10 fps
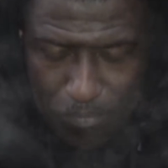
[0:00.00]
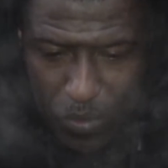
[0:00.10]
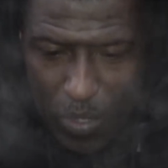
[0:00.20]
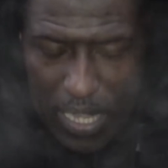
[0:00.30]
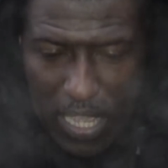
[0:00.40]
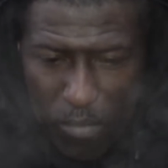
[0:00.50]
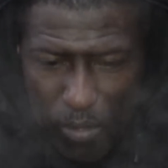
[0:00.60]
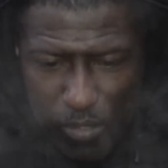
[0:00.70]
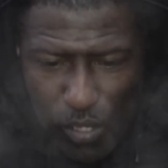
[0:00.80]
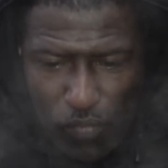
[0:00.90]
When I came
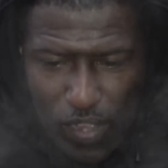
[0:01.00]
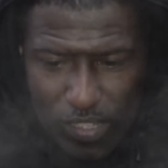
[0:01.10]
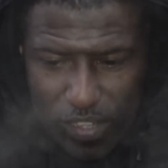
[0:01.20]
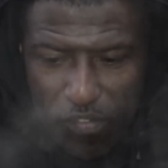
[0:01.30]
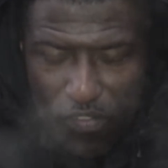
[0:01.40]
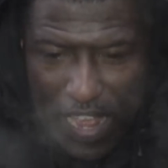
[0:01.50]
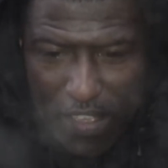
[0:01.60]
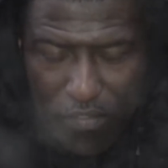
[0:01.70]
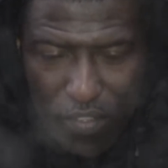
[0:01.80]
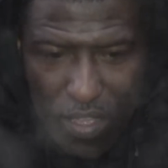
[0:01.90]
home
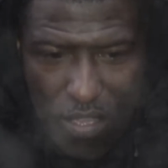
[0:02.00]
2005,